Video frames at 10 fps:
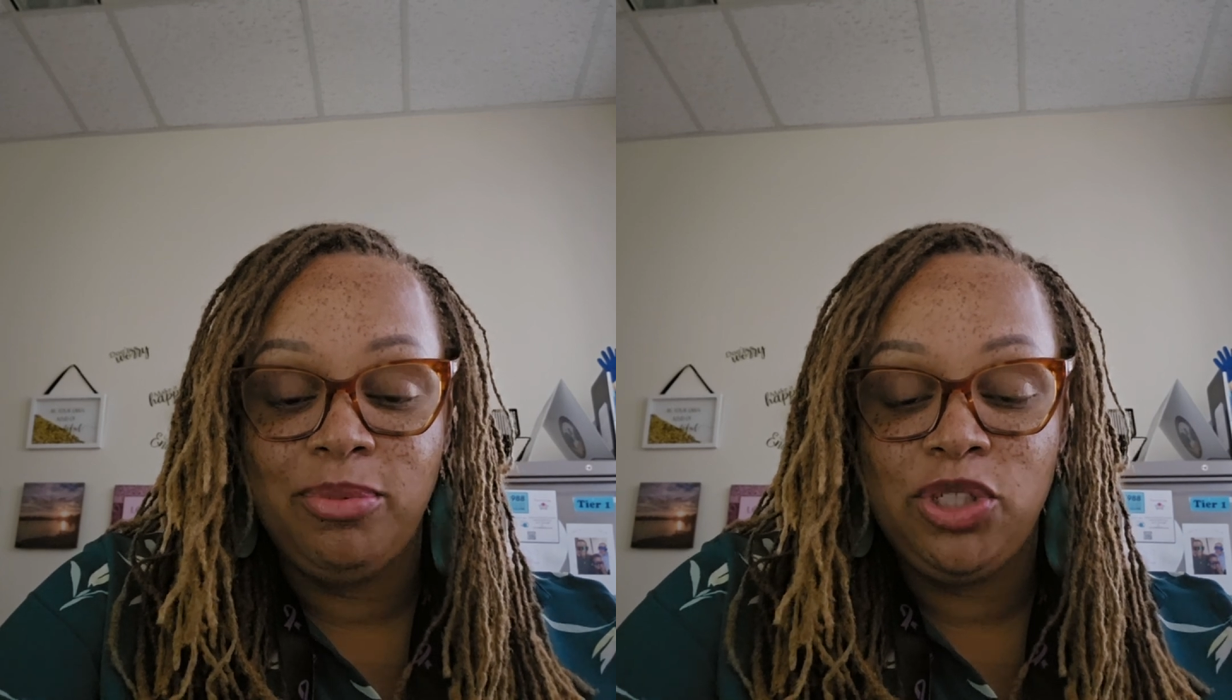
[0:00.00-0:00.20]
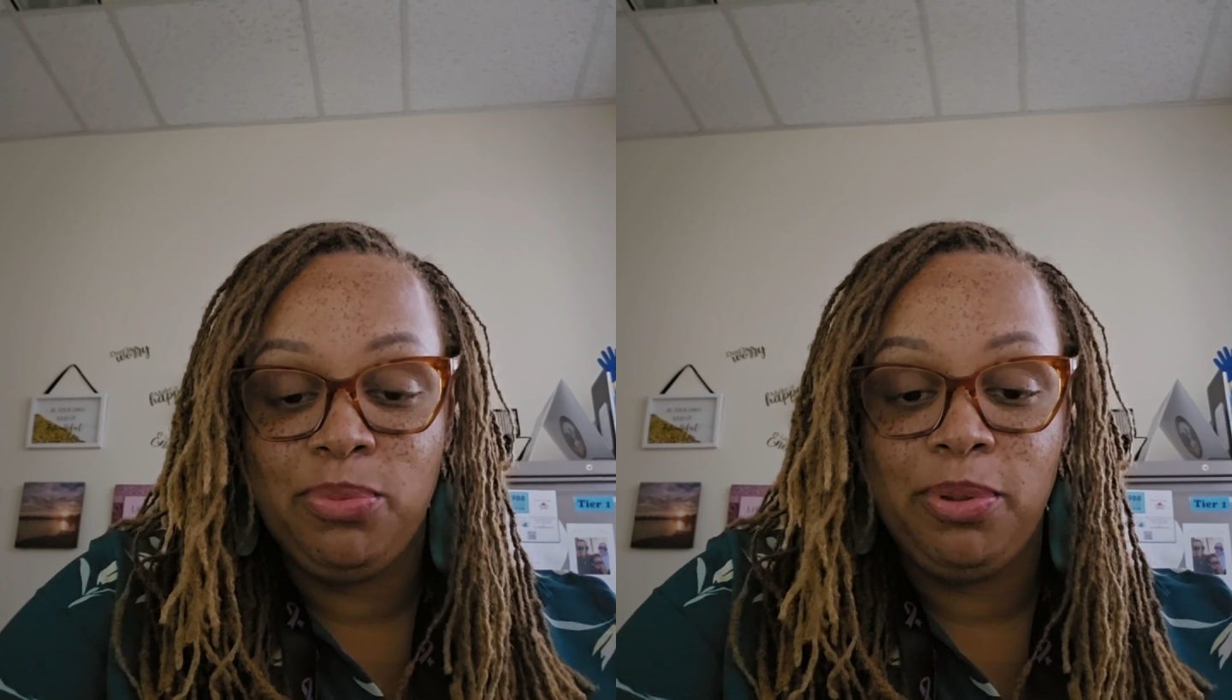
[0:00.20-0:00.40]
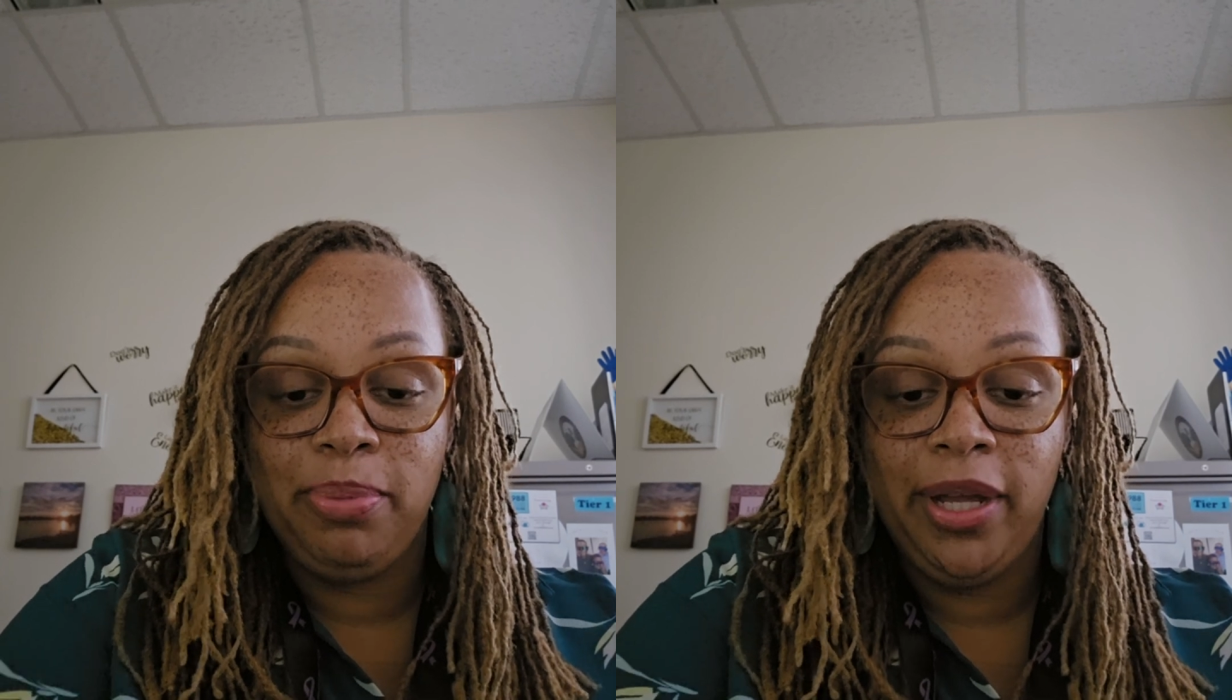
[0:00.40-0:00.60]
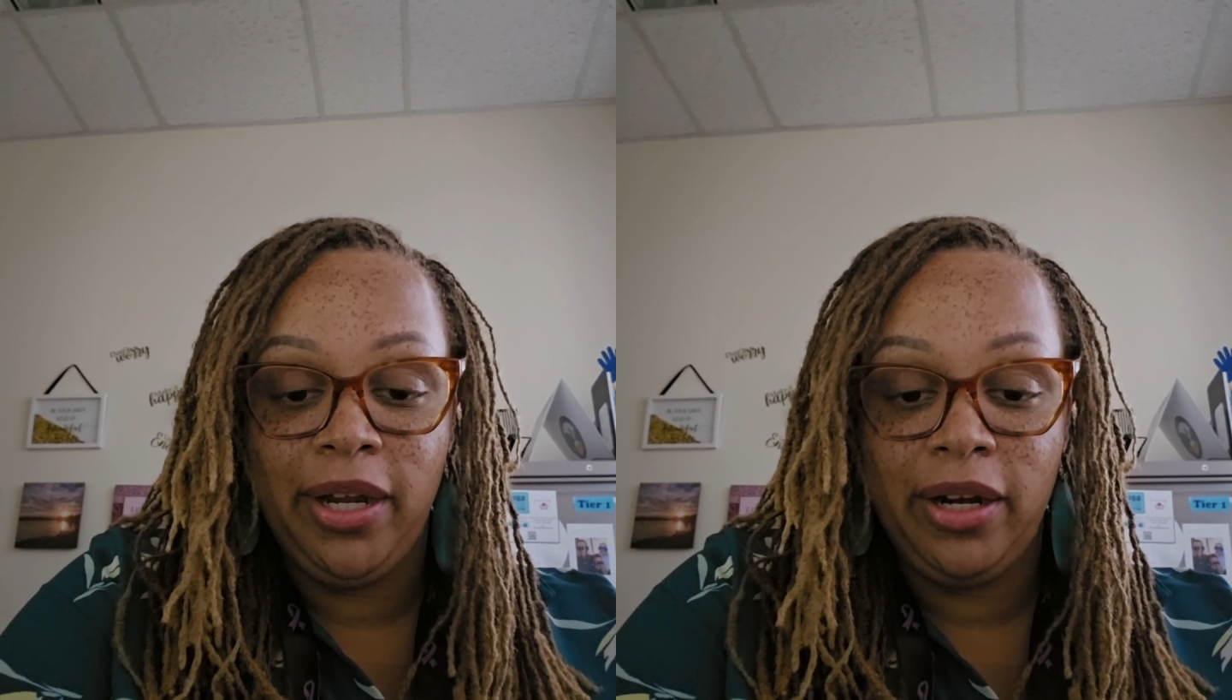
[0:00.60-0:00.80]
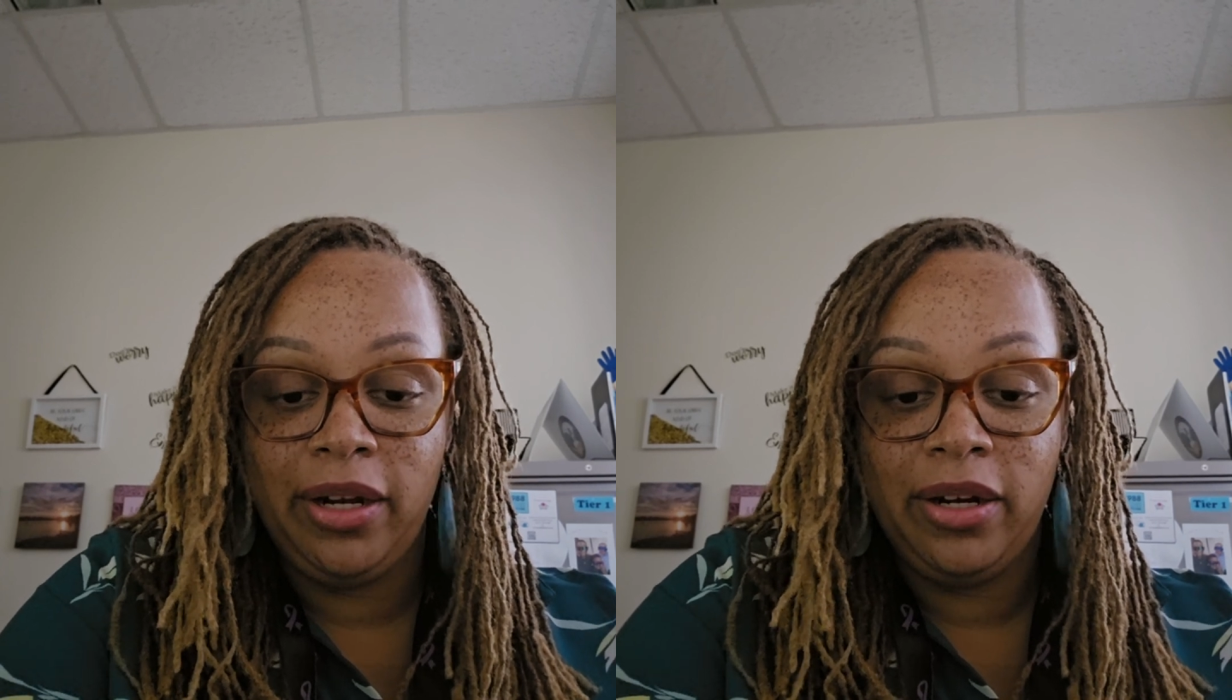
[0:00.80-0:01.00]
to
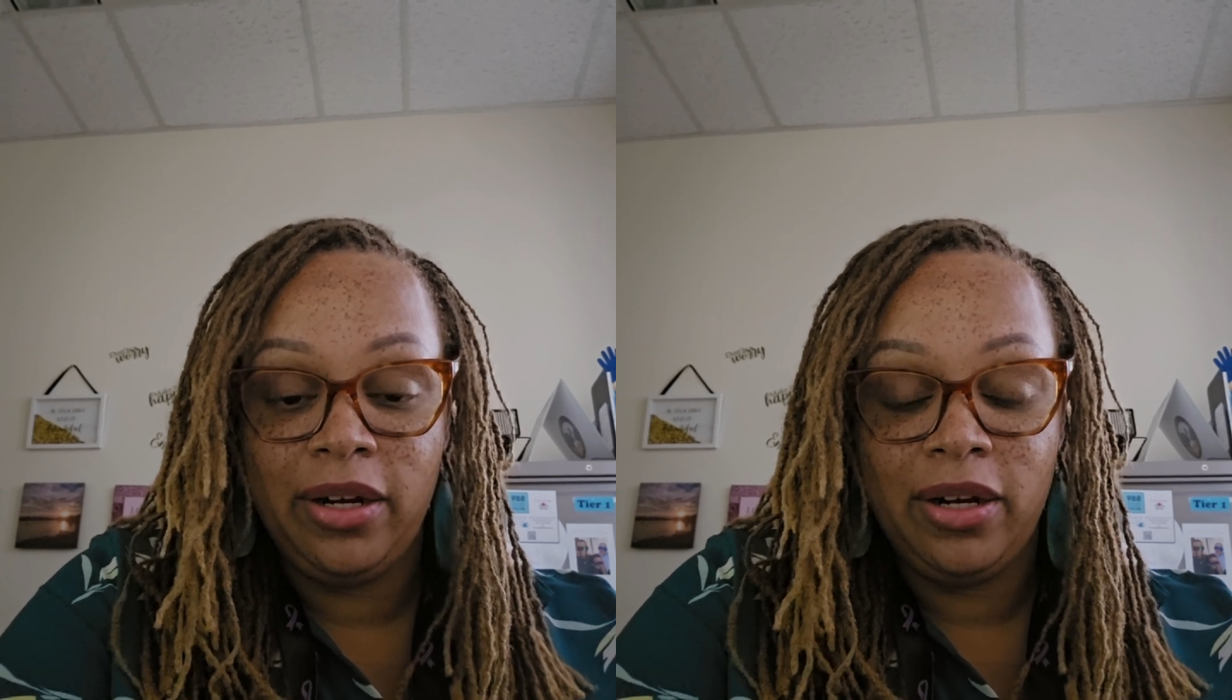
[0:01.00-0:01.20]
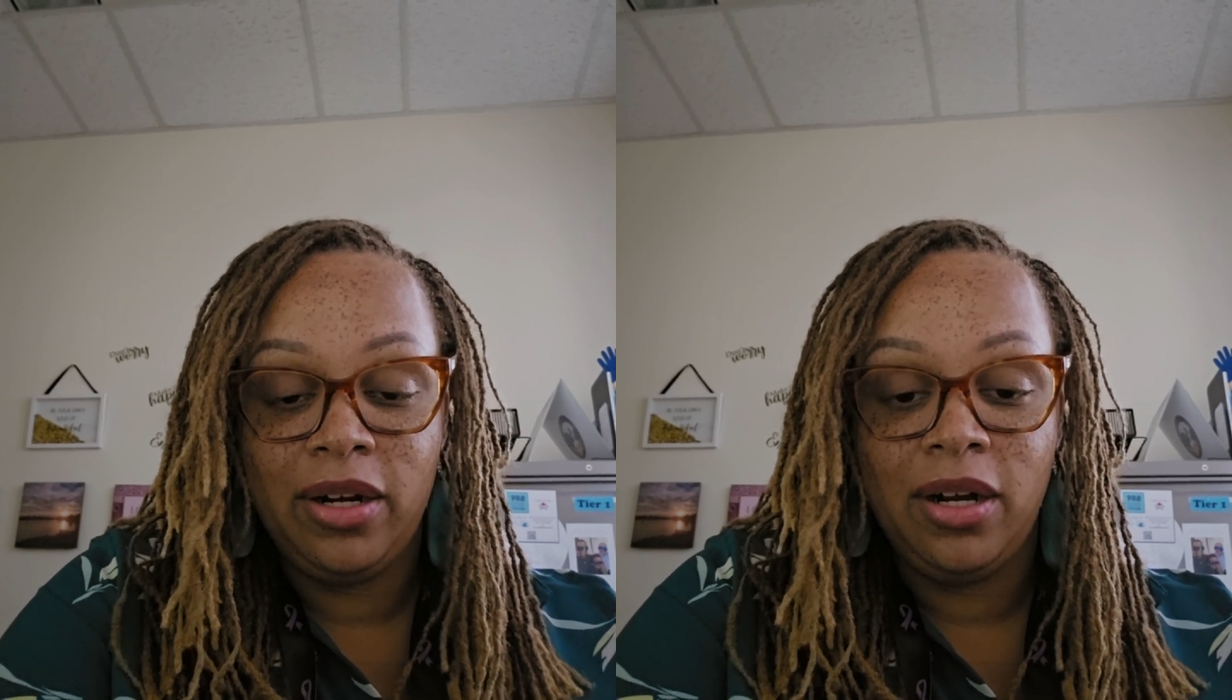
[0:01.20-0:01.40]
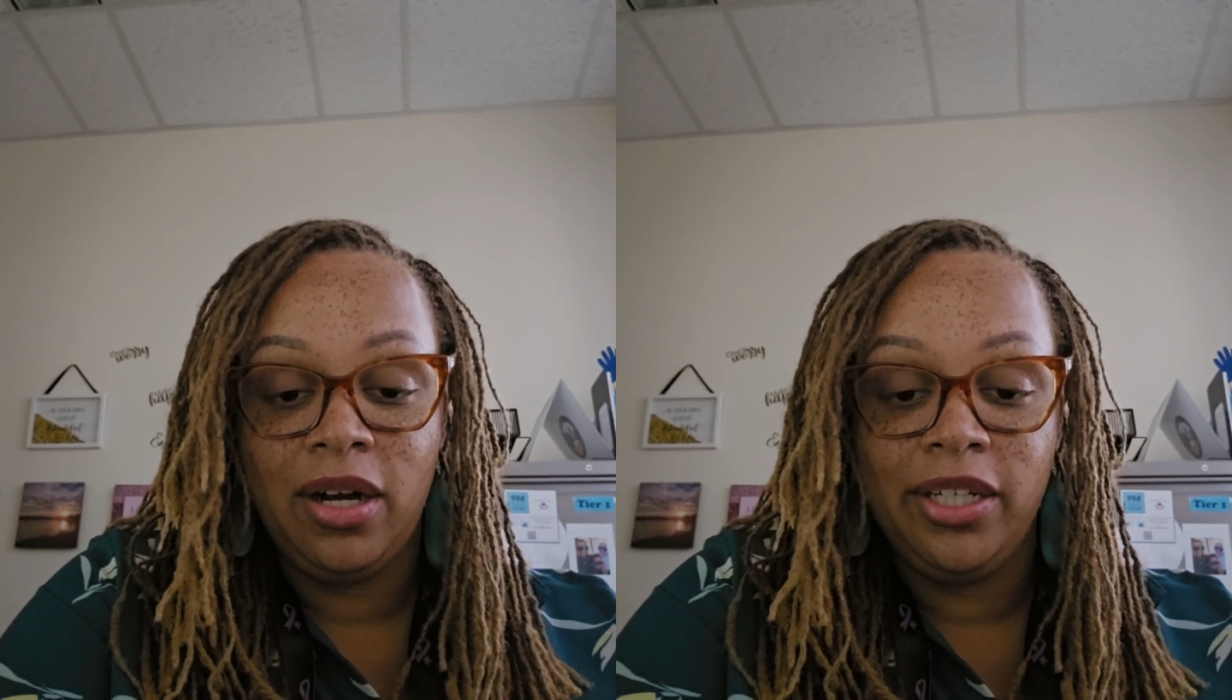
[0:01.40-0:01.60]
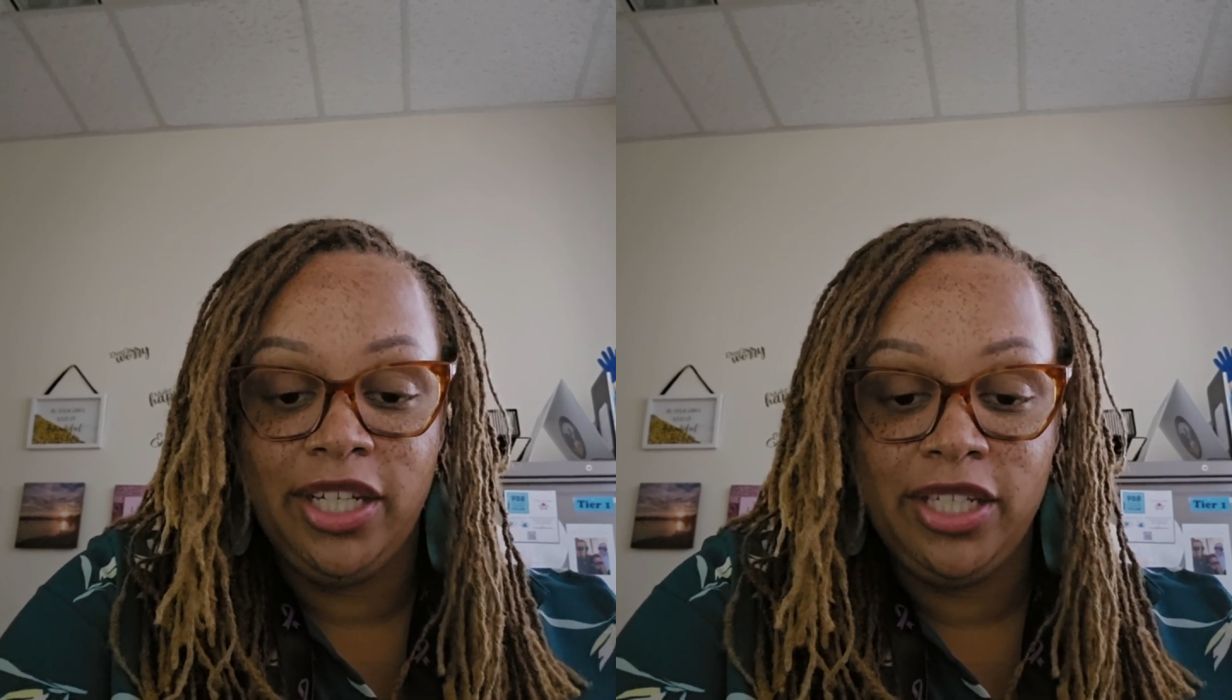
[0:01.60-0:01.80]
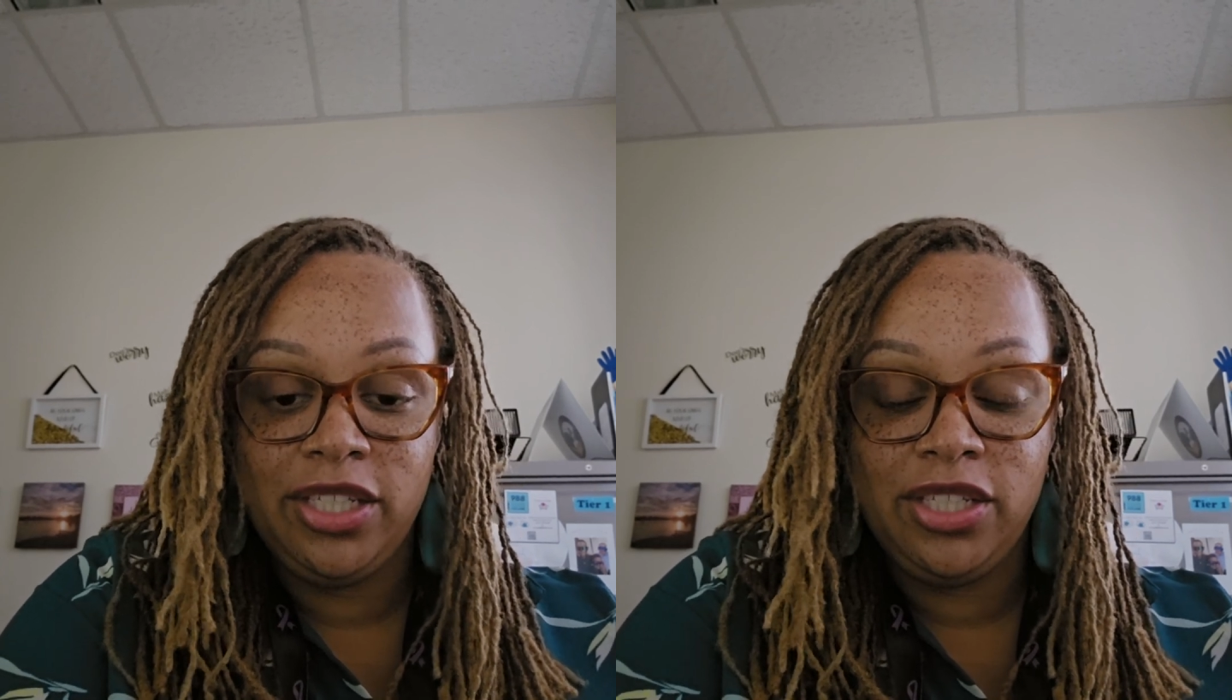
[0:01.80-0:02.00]
prepare
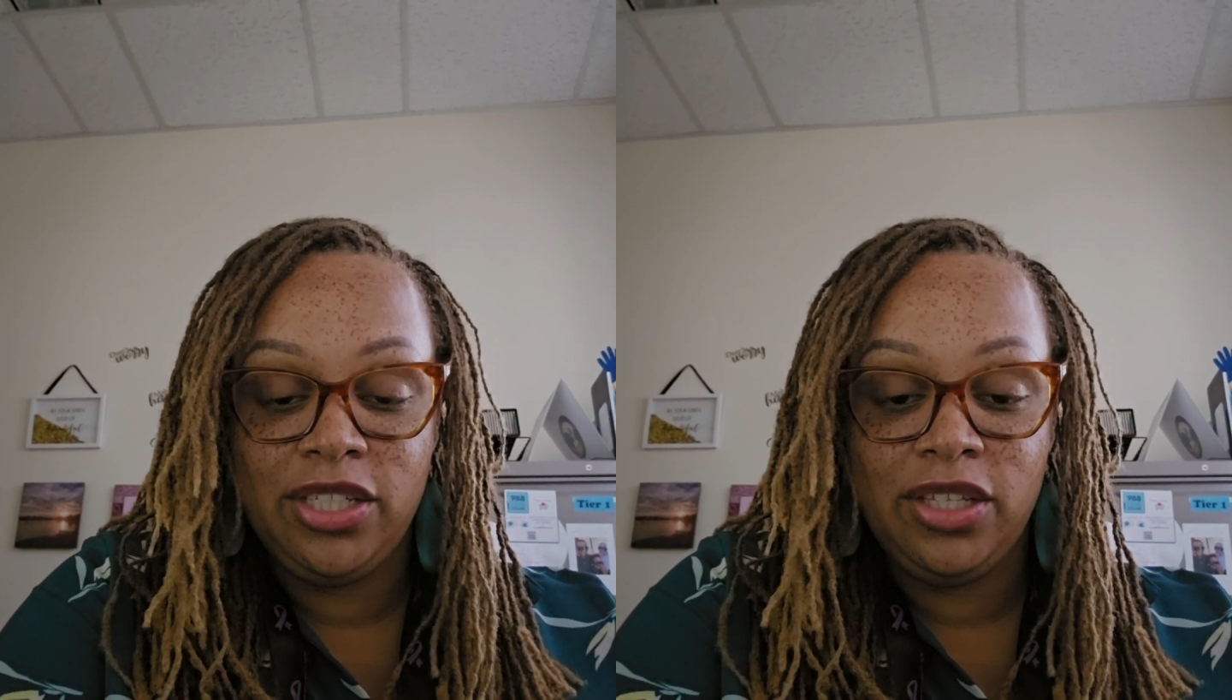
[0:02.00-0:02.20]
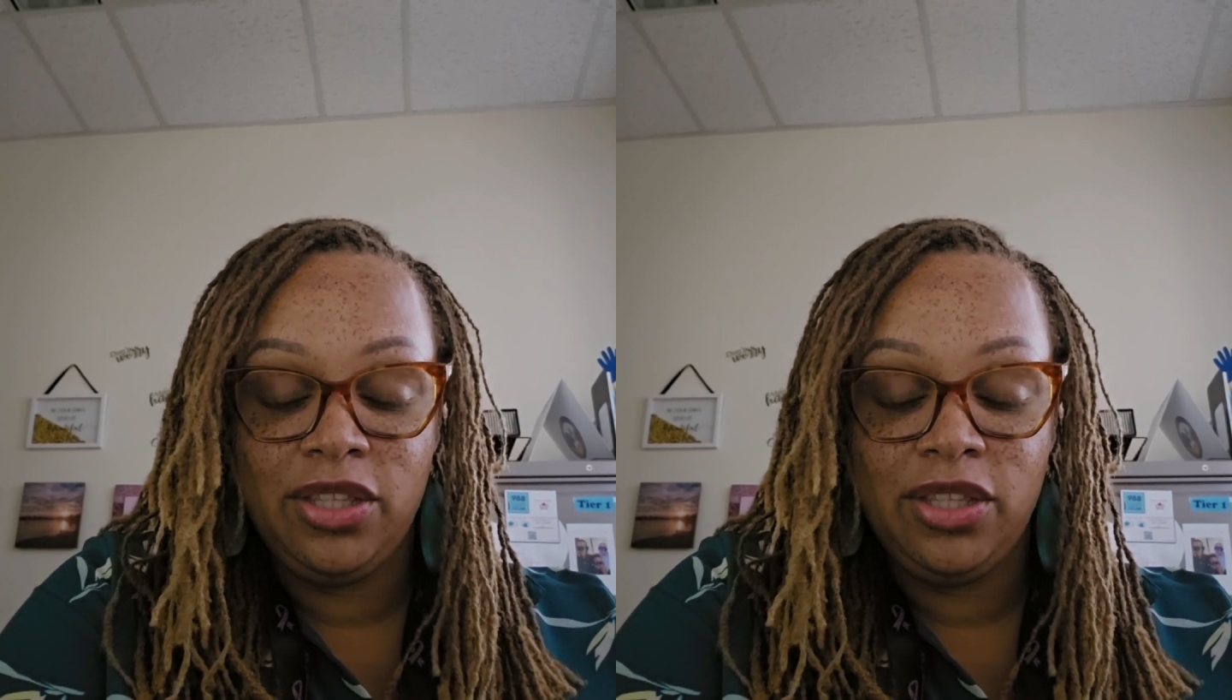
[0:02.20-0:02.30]
against